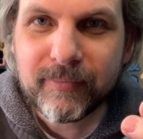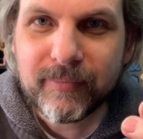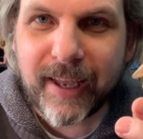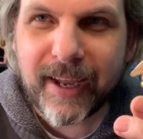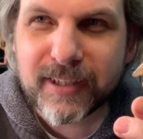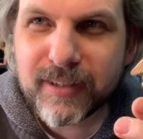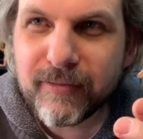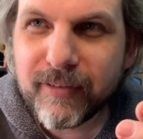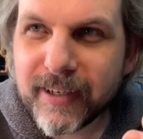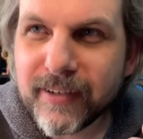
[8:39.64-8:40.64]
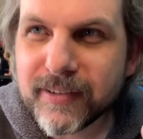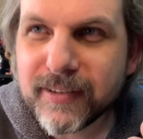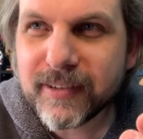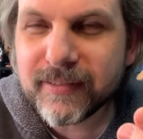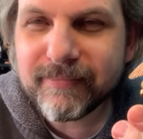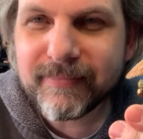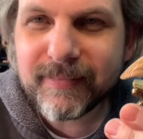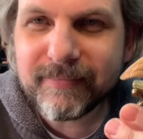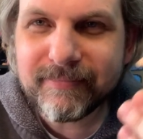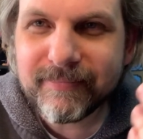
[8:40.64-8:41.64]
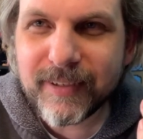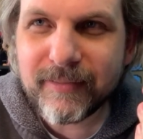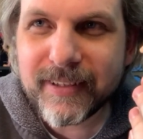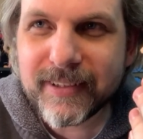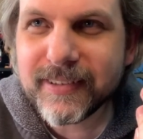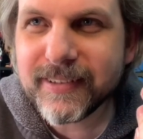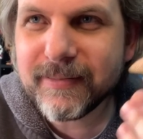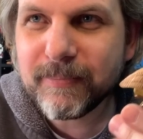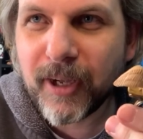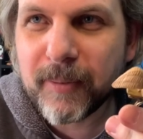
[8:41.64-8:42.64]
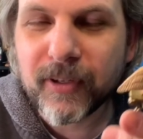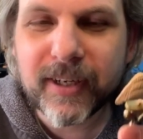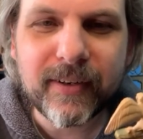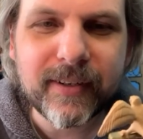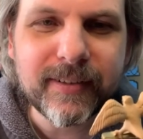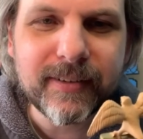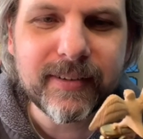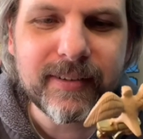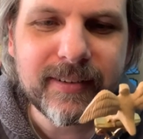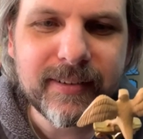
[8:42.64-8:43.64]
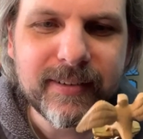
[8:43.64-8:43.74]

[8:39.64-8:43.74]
action figures of these Bible characters.